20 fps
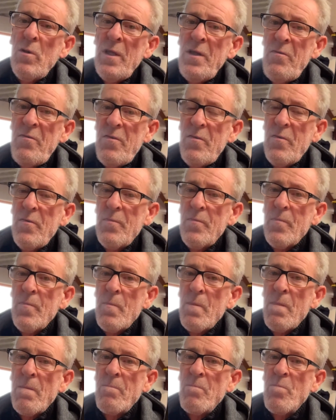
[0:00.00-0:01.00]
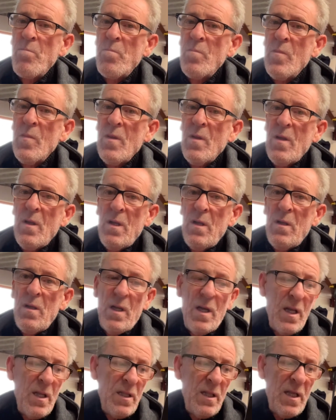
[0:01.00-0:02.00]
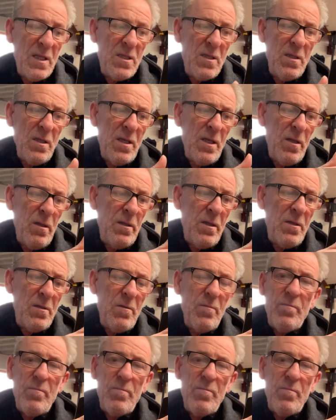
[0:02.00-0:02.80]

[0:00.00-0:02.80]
leaf, handlet and gilded.